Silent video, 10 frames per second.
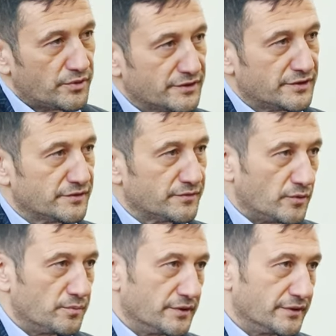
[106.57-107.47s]
process of
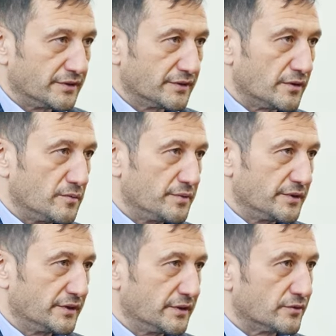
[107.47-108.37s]
opening a
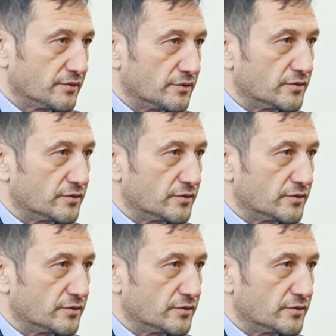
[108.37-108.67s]
company to,